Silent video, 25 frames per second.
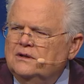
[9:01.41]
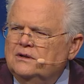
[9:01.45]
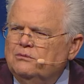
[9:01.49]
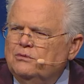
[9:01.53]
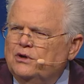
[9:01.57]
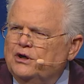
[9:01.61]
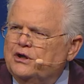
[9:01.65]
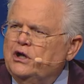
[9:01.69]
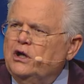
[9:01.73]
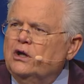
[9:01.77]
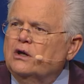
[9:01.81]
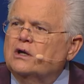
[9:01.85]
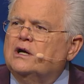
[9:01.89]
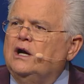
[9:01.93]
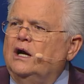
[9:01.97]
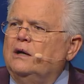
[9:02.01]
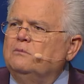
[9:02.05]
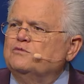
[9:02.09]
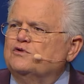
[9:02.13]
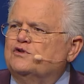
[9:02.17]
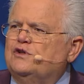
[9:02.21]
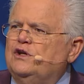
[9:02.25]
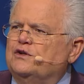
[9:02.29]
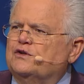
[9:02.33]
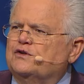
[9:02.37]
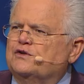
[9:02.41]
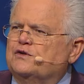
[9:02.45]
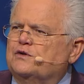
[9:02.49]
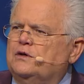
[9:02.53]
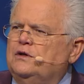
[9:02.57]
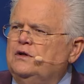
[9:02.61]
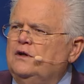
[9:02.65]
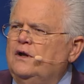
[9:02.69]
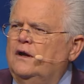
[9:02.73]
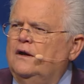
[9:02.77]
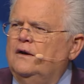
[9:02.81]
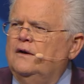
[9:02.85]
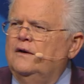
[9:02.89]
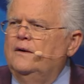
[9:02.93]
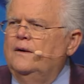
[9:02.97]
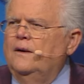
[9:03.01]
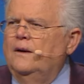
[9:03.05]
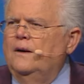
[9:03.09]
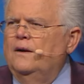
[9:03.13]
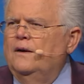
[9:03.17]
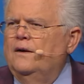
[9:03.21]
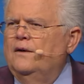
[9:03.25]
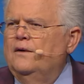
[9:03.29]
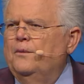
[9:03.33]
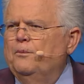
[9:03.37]
But here comes this
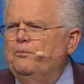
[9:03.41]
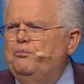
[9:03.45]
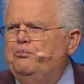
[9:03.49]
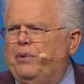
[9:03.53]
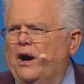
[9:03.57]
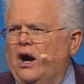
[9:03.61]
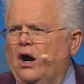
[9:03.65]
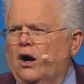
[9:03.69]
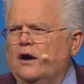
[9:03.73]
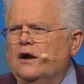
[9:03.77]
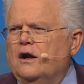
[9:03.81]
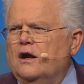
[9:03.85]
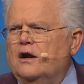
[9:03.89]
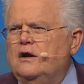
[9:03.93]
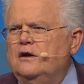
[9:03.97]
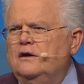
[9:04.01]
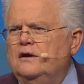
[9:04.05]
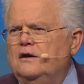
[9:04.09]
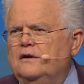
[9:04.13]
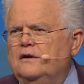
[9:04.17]
punk.